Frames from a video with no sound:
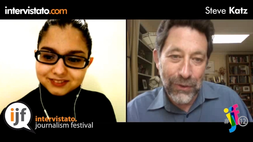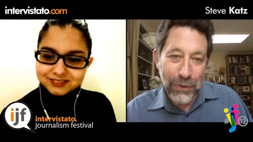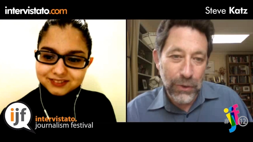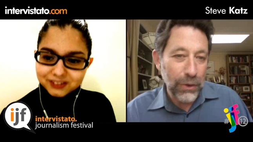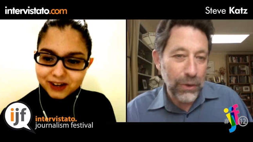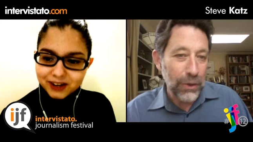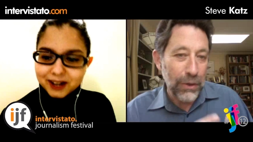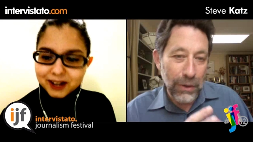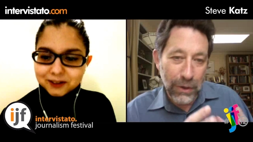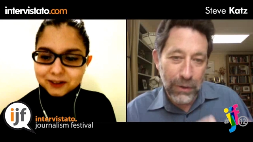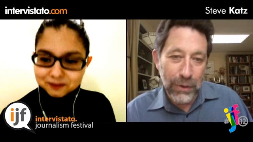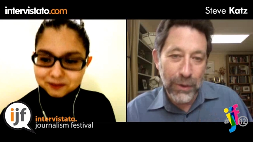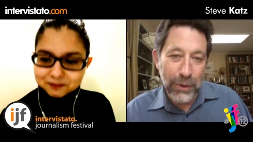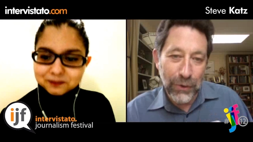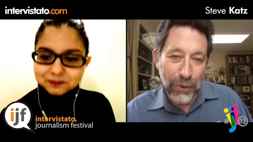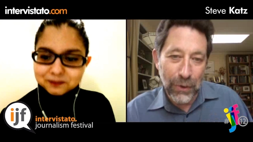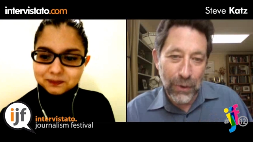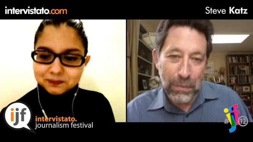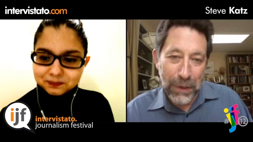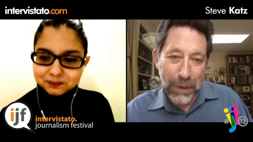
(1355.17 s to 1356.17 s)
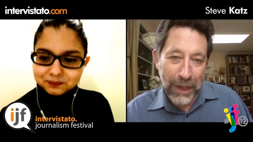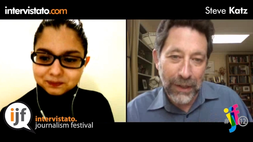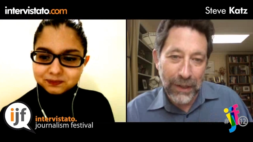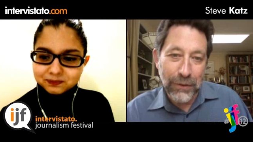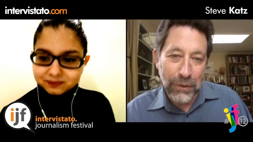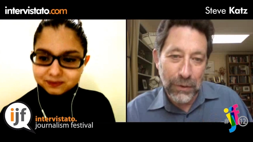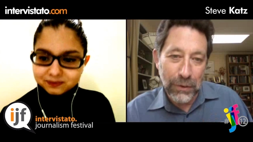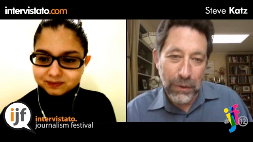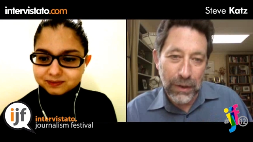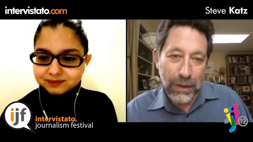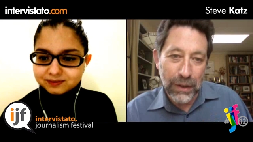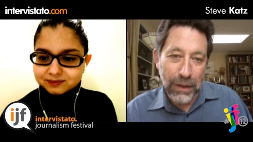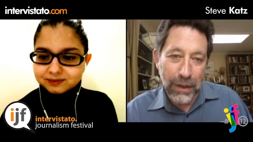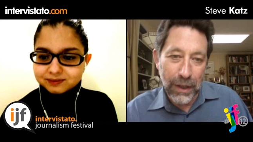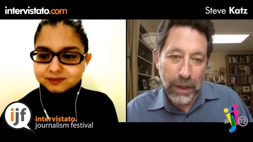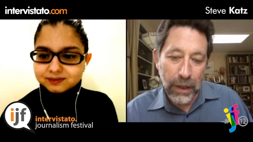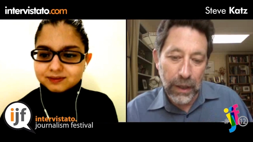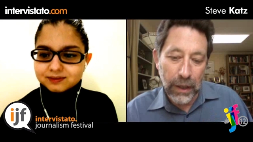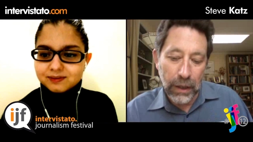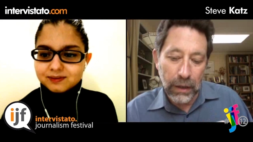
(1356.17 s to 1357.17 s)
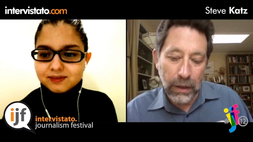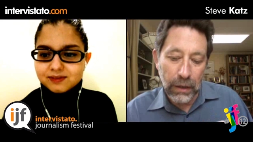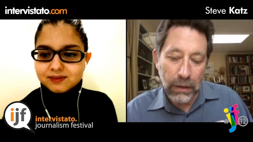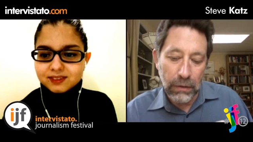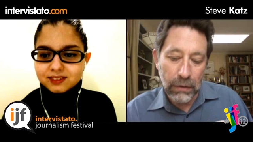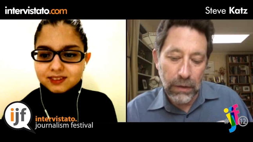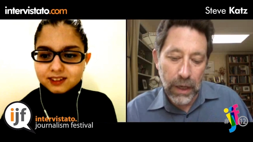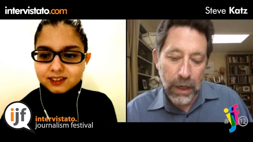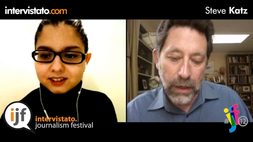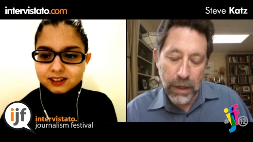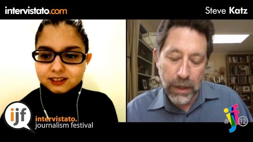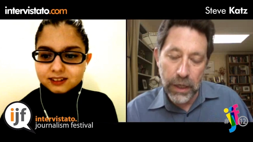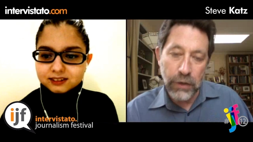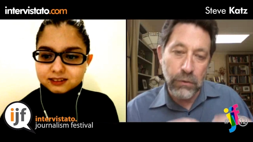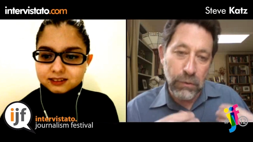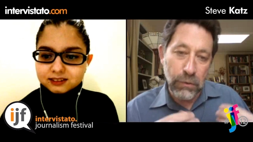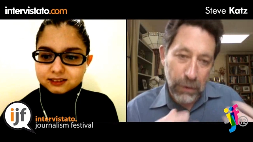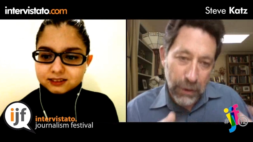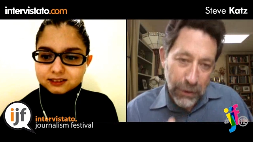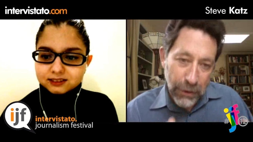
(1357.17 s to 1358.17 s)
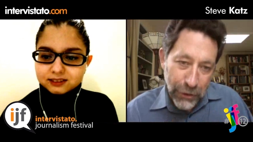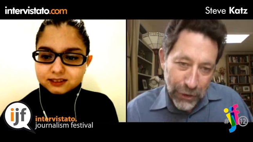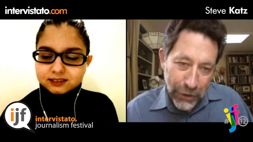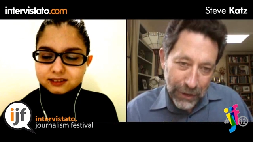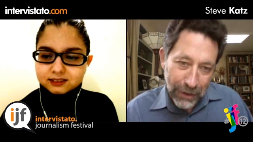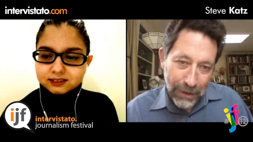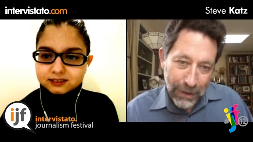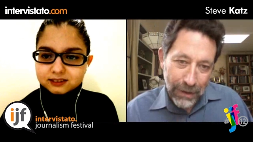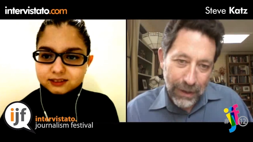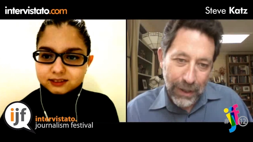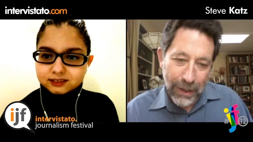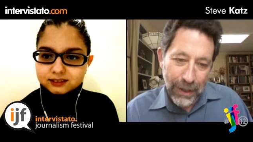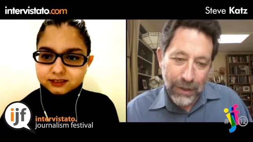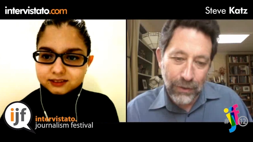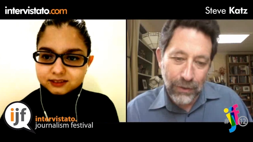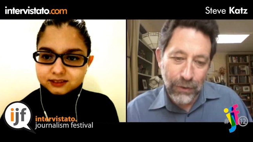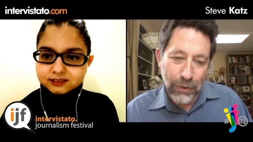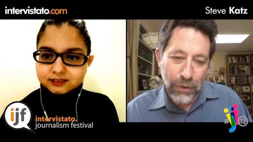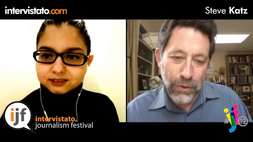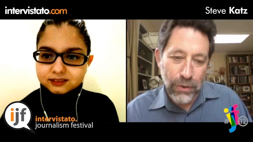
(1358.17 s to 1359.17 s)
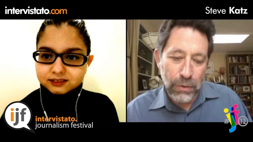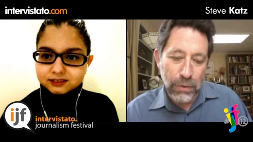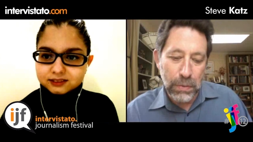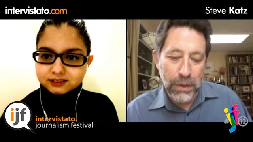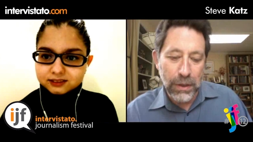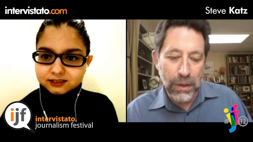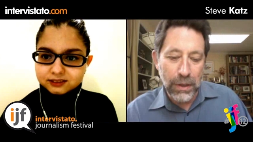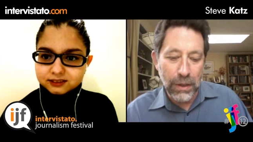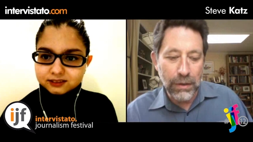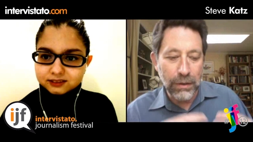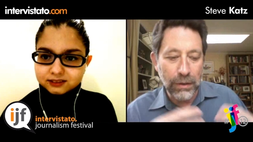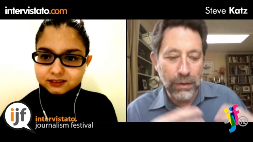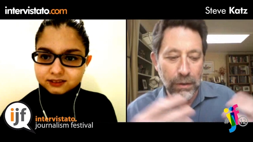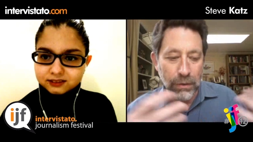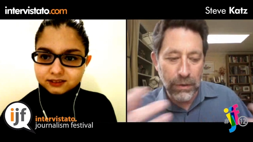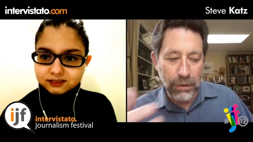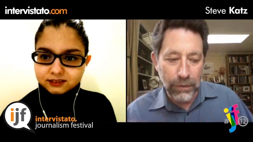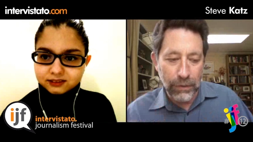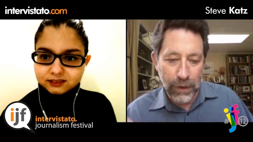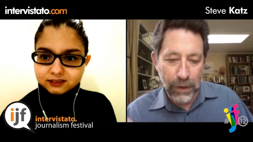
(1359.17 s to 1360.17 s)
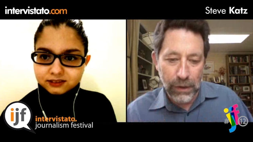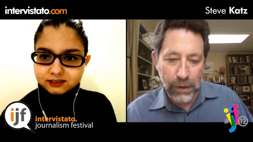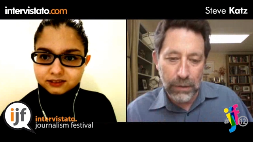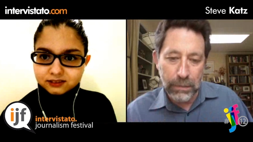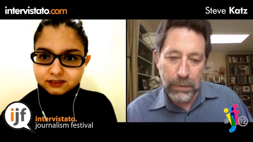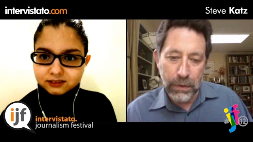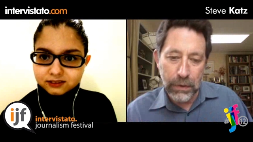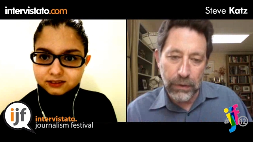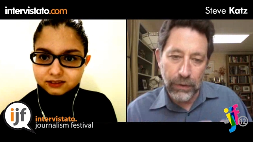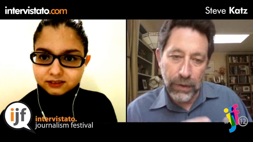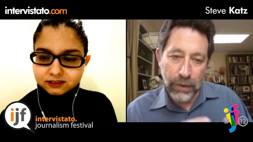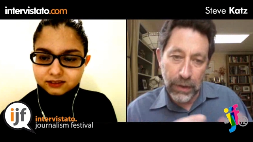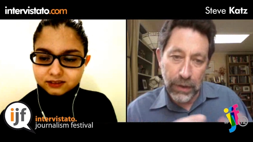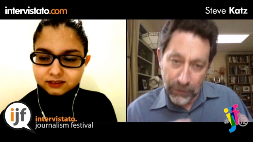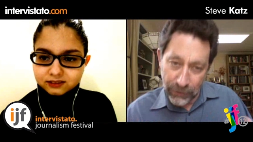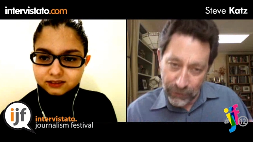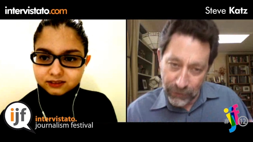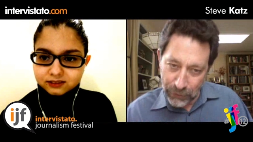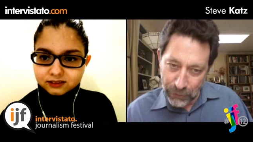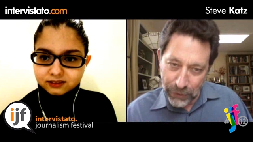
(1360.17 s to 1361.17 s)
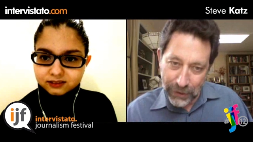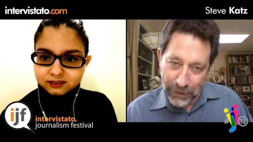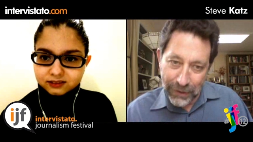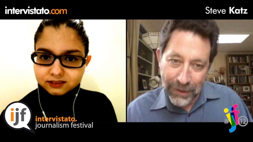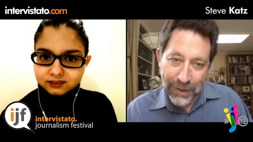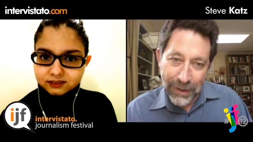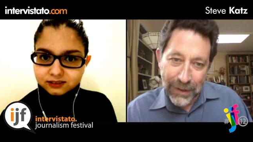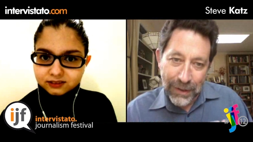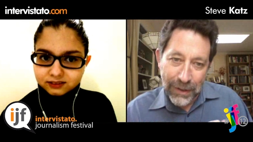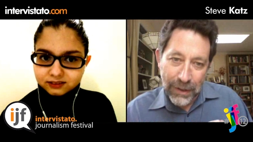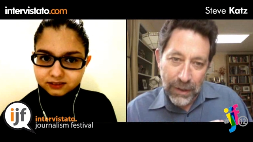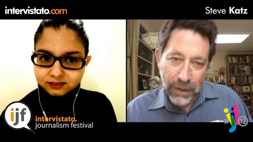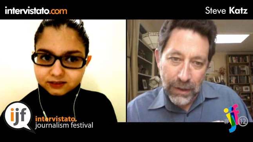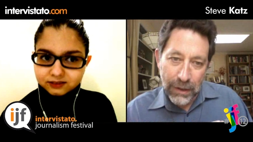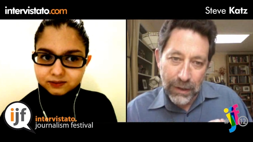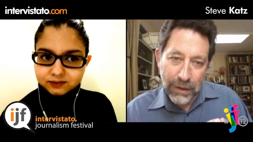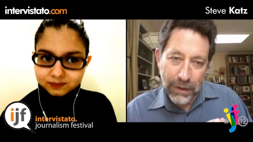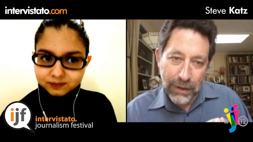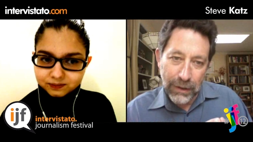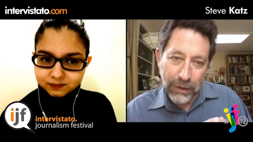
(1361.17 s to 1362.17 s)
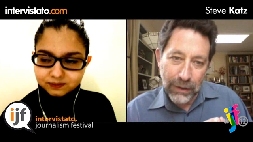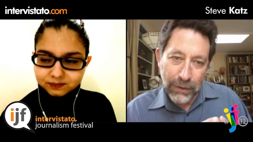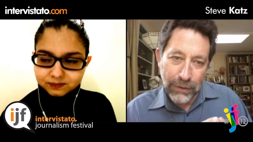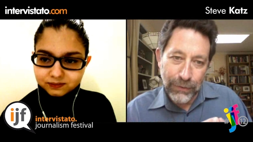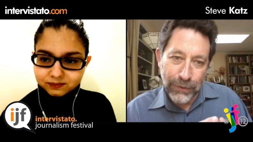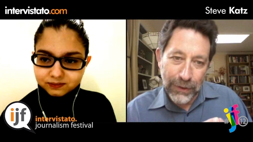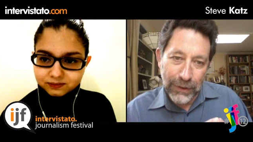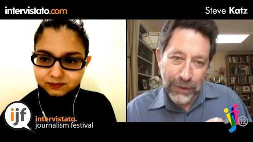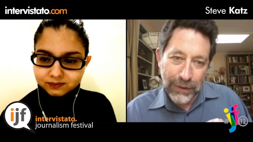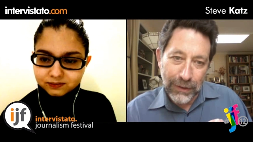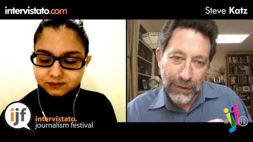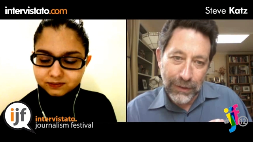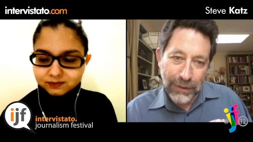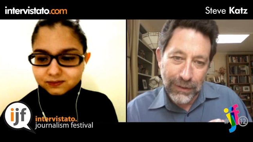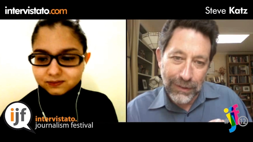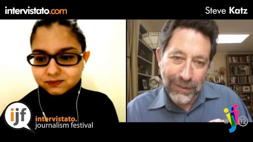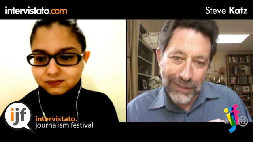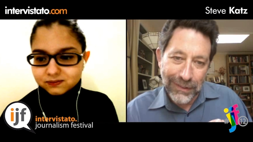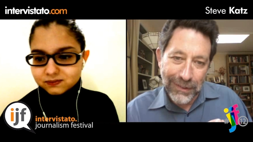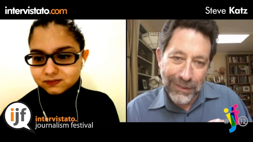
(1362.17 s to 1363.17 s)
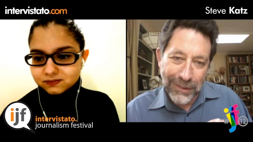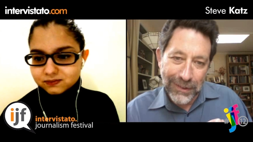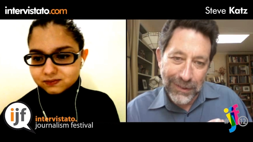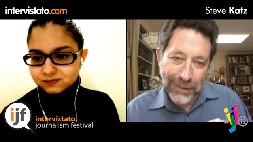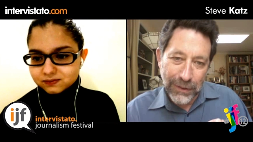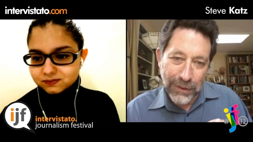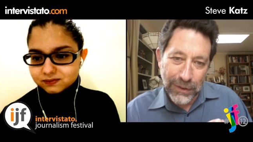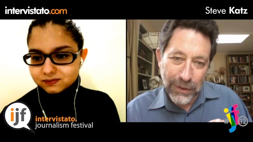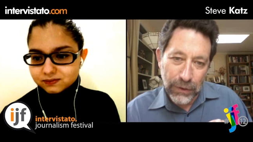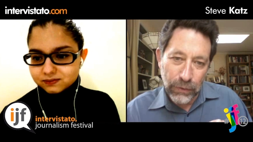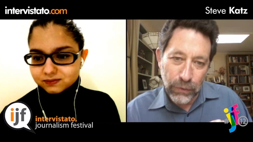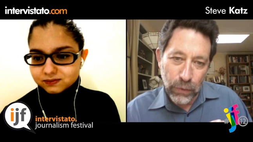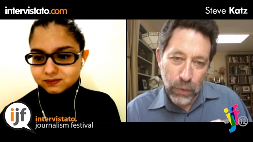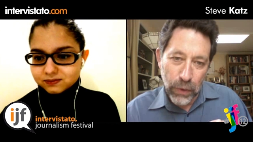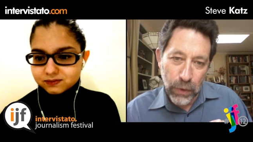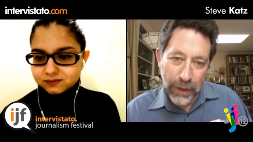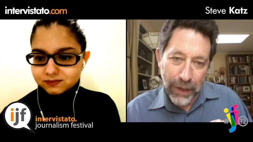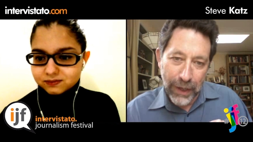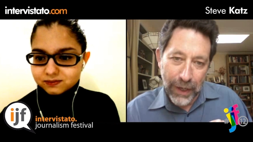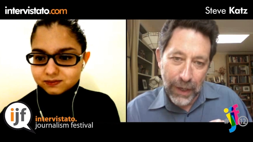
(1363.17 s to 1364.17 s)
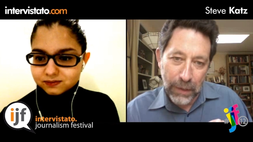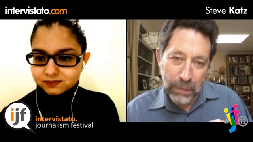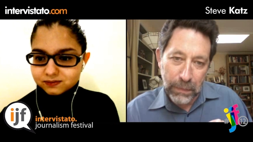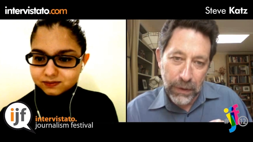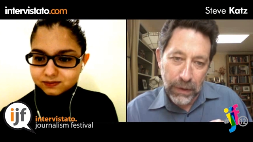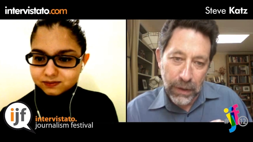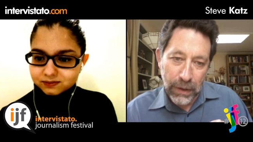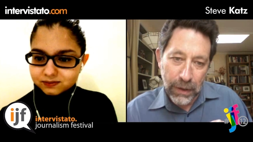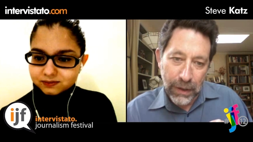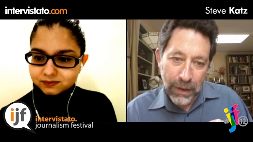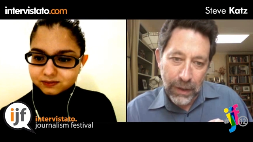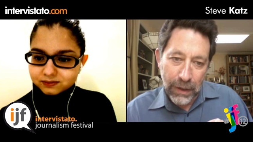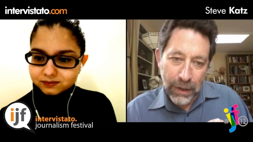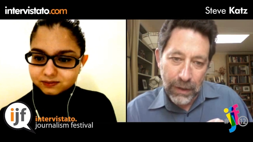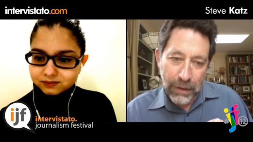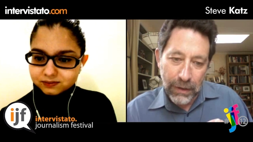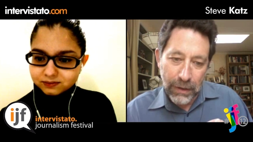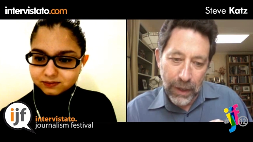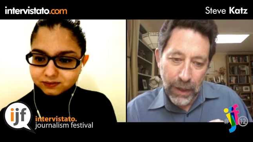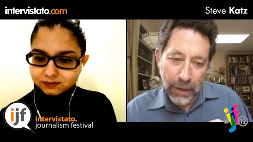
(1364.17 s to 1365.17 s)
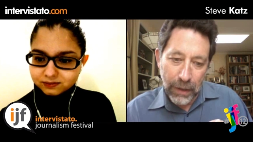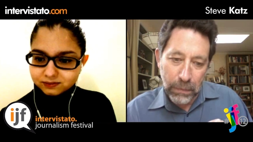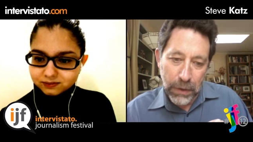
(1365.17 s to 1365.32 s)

Speaker 1: You right. can always go back to it and, and enrich it. And so you begin to develop this history of, uh, uh, of what happened that